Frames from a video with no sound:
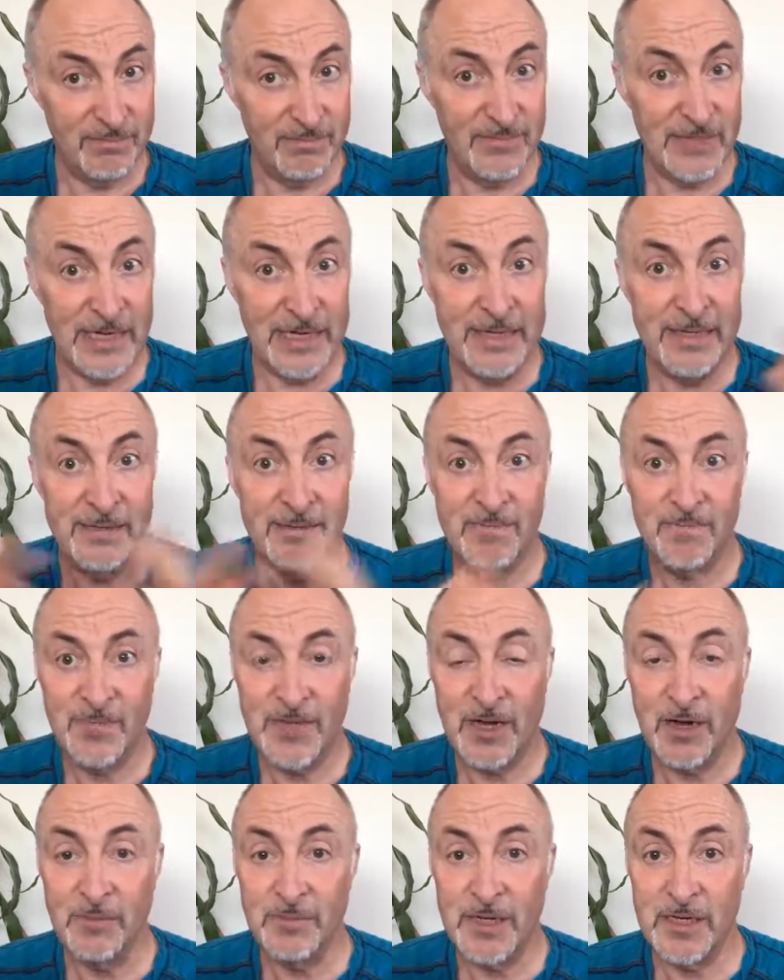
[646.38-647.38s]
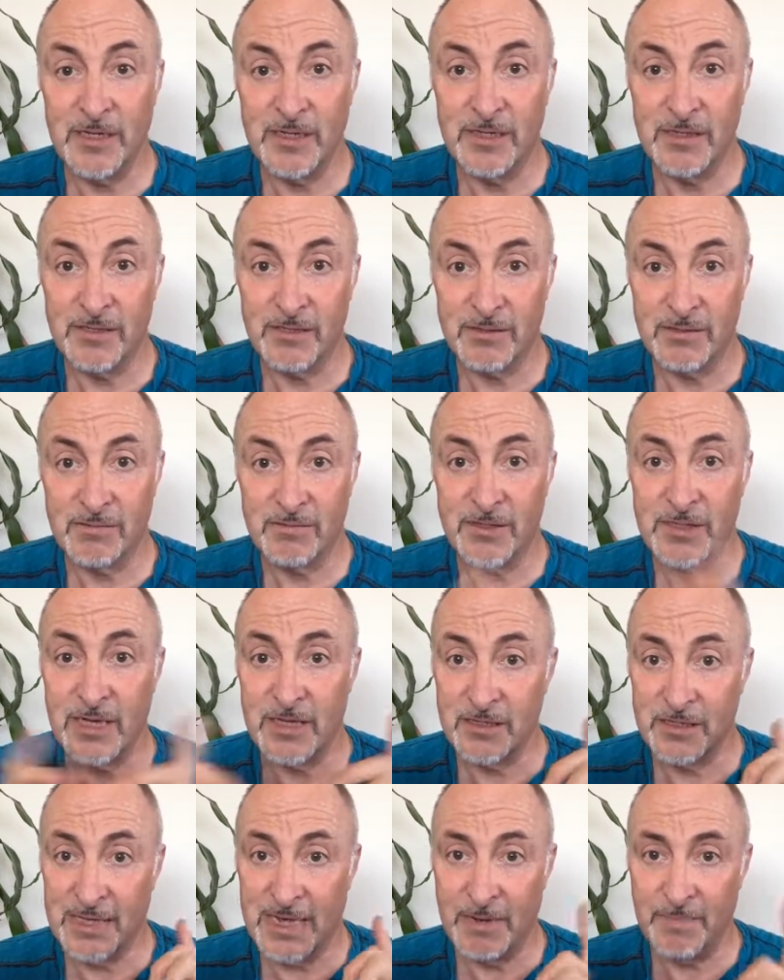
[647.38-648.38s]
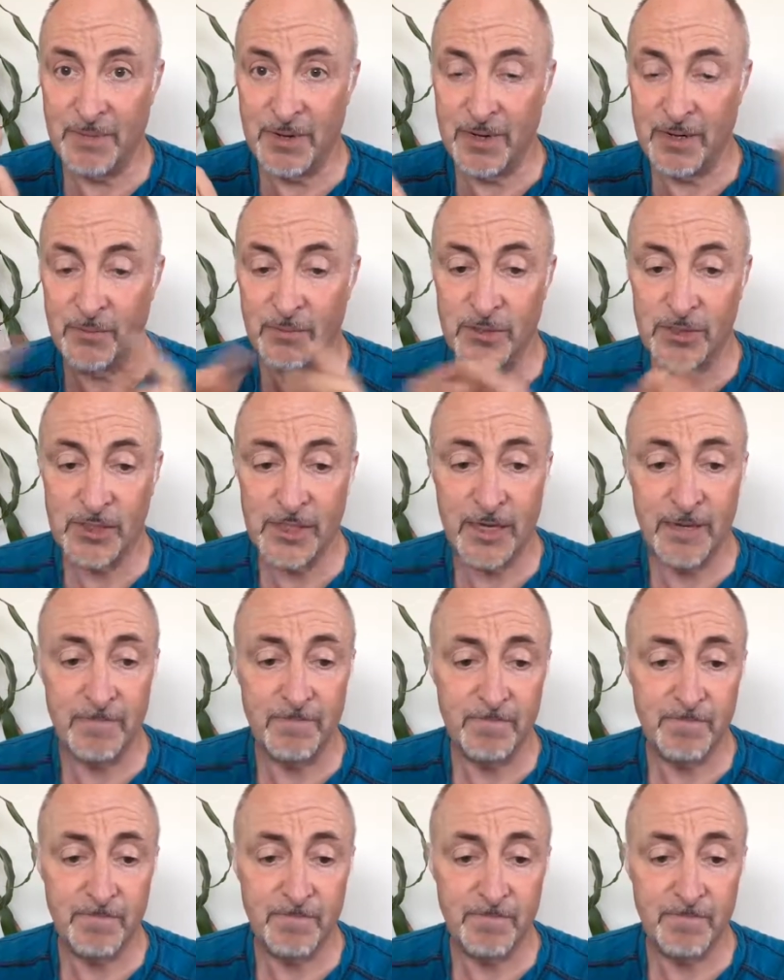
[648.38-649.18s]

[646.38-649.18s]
Clear? I hope that is. So that's that part, I would say.